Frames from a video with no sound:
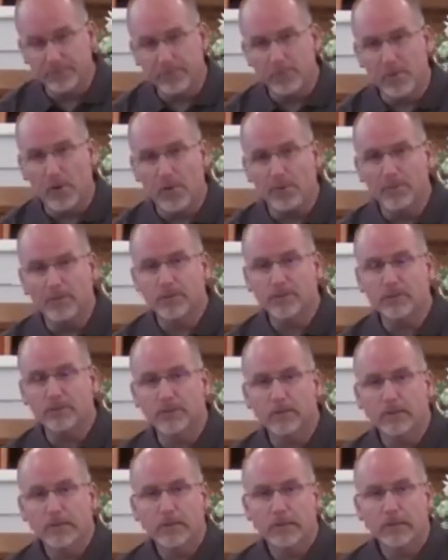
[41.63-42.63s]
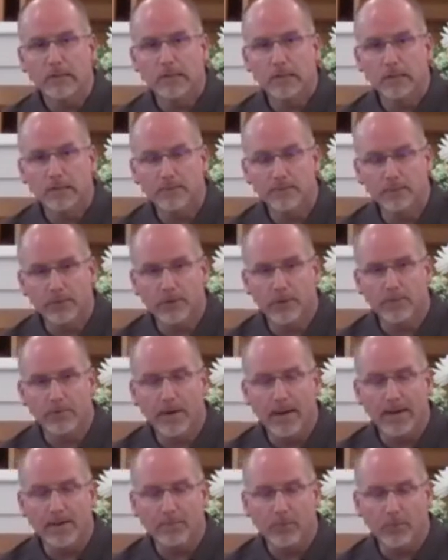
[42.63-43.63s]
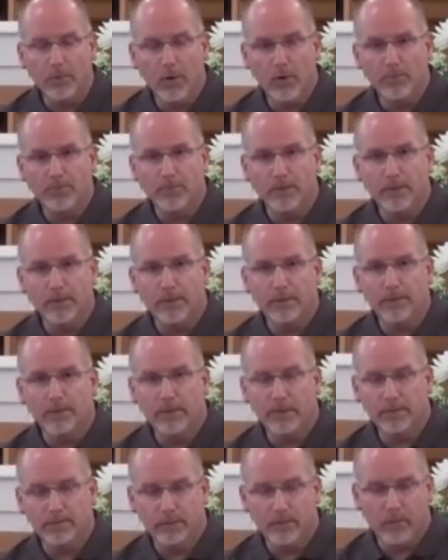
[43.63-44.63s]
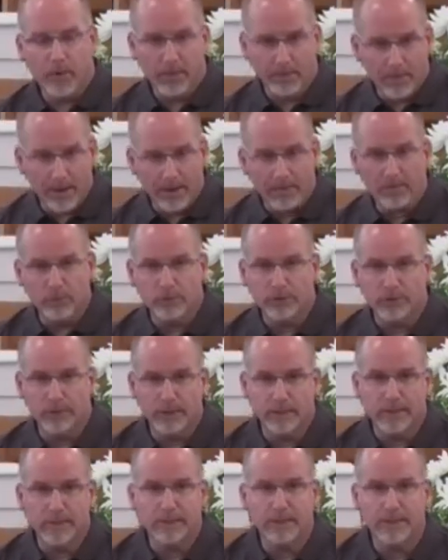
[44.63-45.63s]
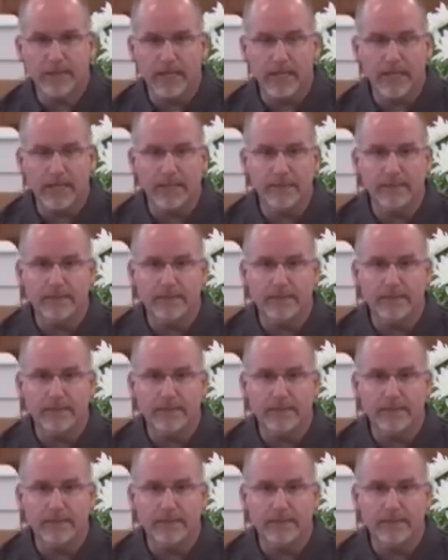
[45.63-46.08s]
moments with our Bible open and for our Bible study tonight.